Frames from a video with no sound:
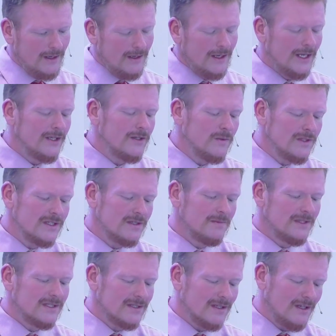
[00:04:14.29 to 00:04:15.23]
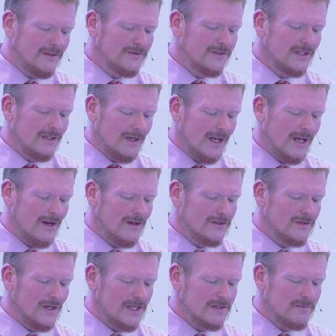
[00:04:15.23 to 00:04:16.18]
Hinduism is often
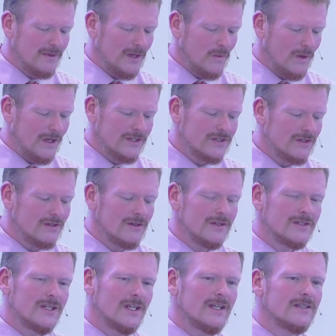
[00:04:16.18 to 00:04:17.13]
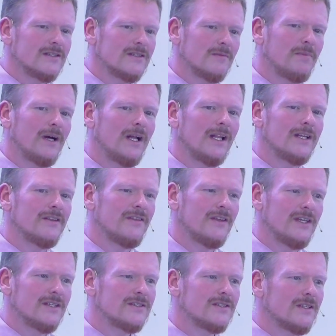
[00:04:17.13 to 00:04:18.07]
characterized by Westerners as a
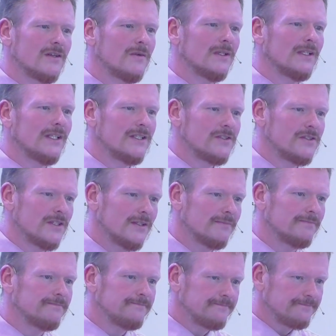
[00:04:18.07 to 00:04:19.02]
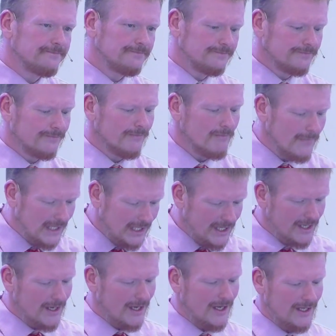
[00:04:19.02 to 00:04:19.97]
polytheistic religion,
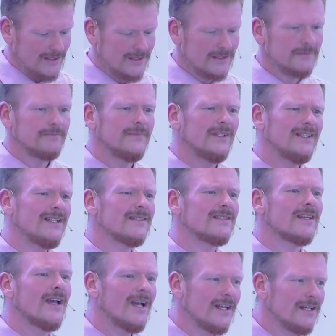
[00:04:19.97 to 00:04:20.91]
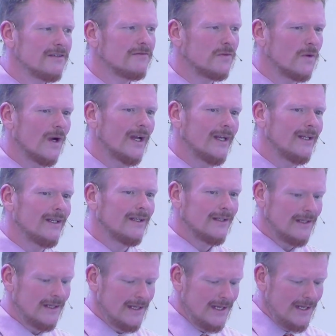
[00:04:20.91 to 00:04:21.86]
many gods, and that's kind of right.
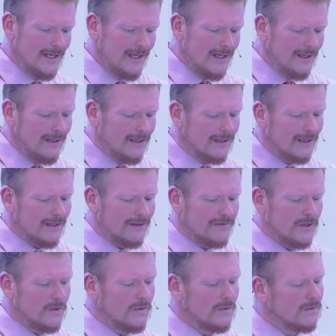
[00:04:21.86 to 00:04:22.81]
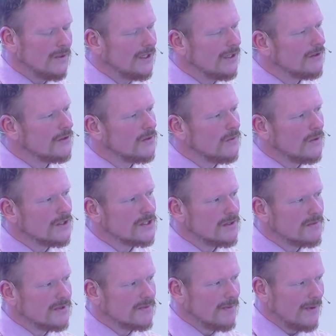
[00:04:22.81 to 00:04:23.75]
If you enter the
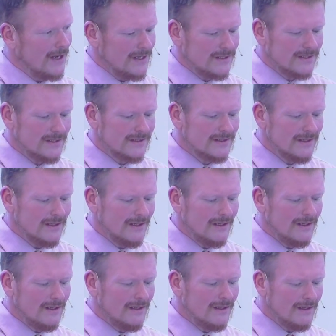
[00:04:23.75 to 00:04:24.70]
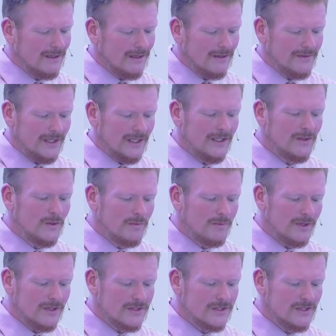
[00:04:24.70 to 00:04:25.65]
worship space of a Hindu
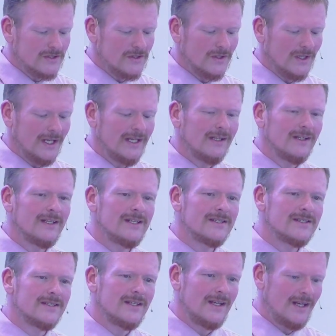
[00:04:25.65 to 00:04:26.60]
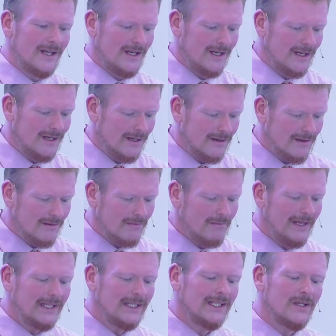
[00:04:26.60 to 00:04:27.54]
person, you're likely to see
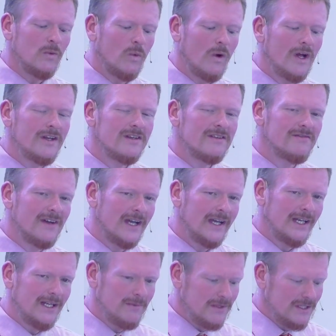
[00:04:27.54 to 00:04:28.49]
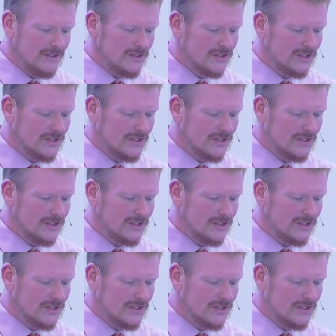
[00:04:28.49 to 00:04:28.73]
mainly one divine image,